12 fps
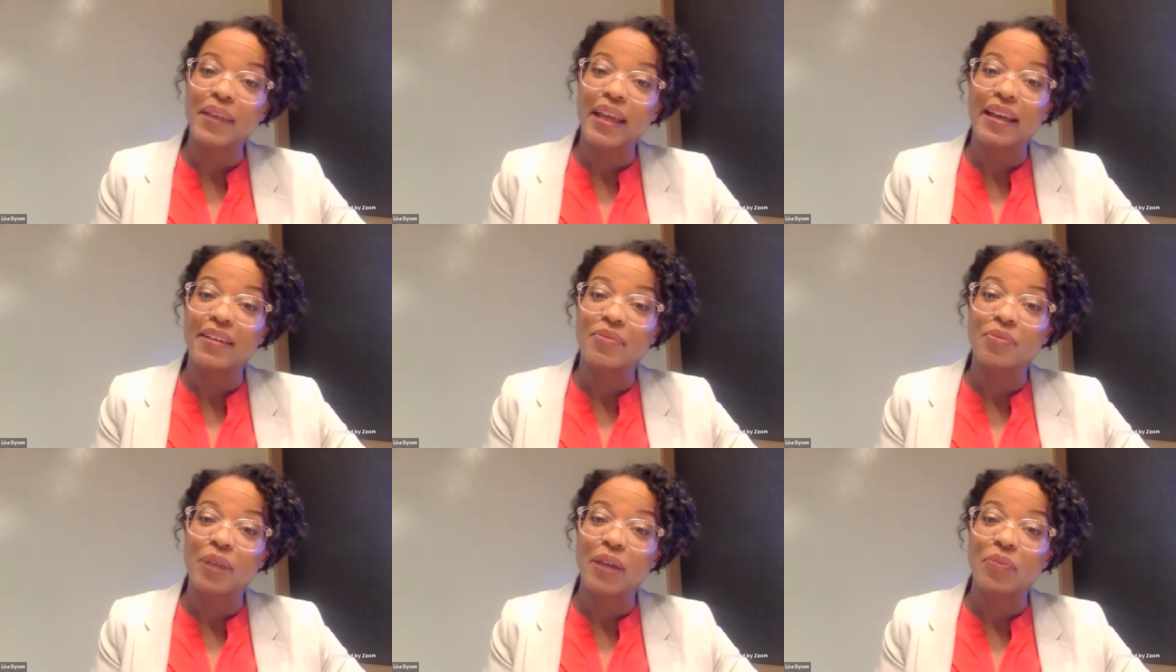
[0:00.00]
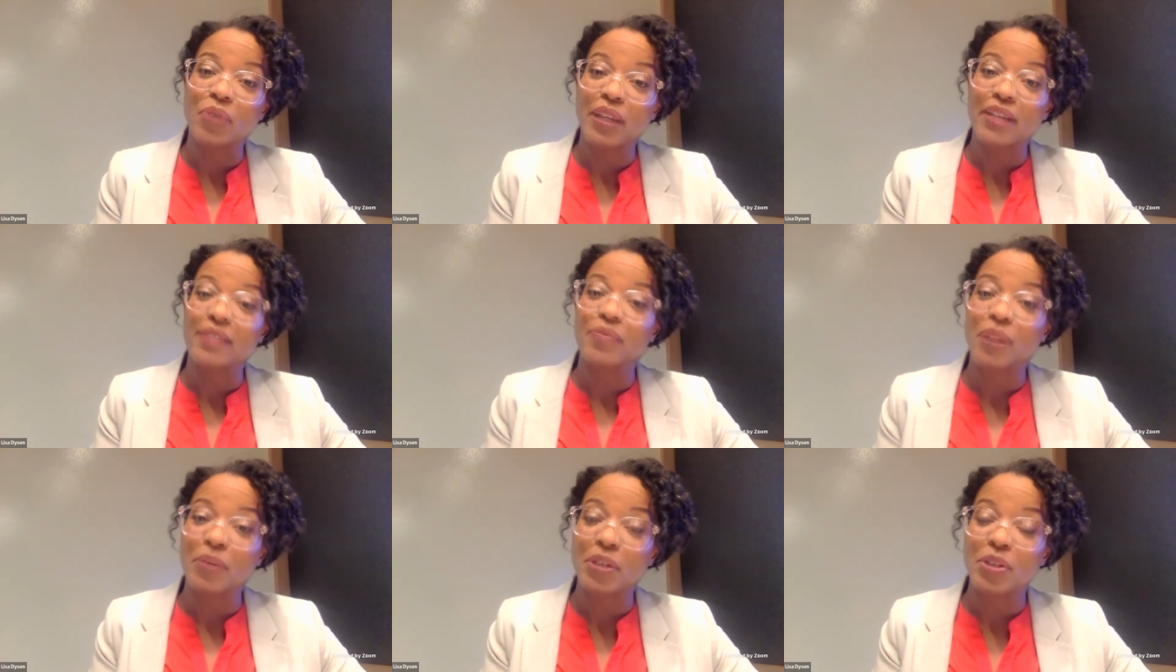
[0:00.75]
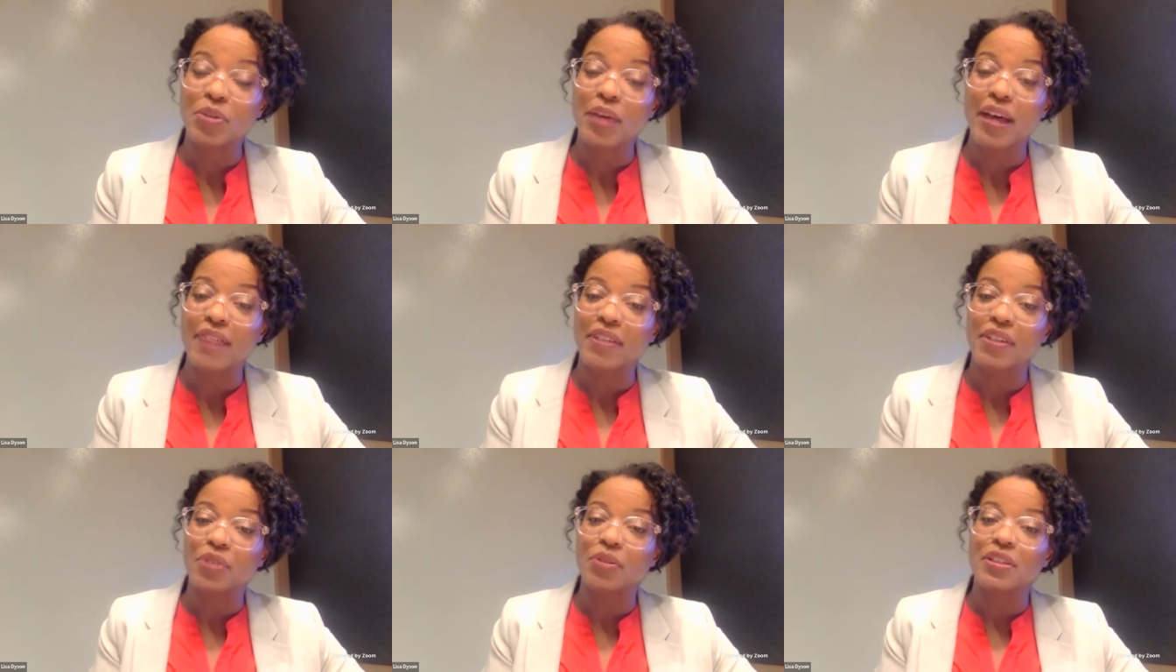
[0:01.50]
and and when when we do have
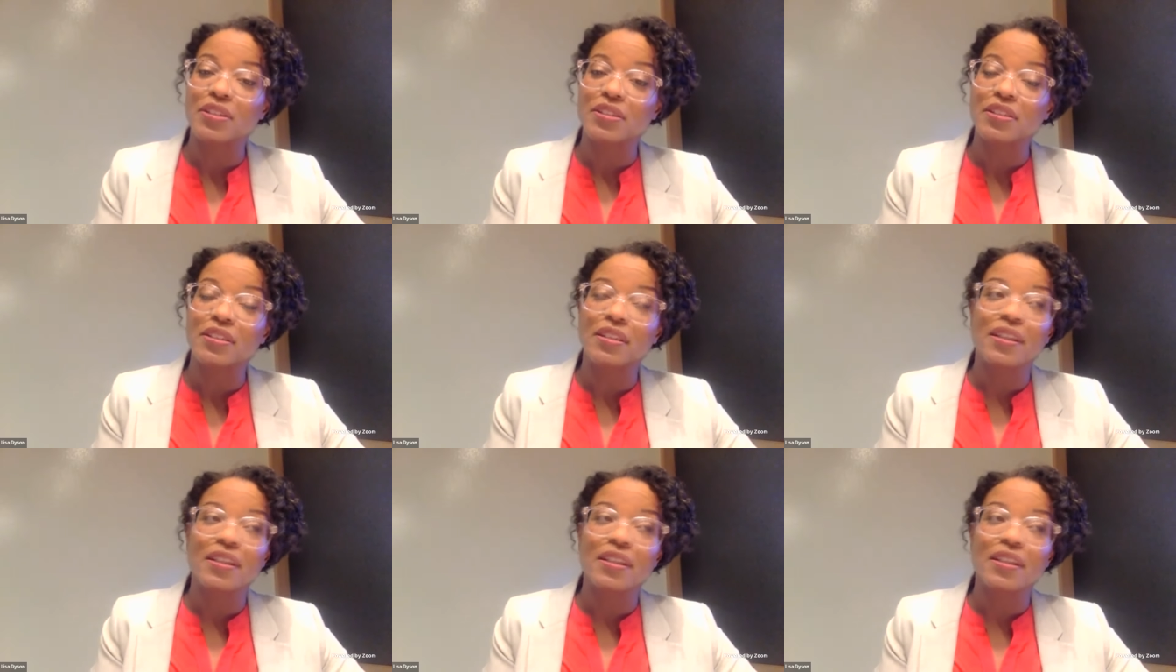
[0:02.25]
increased,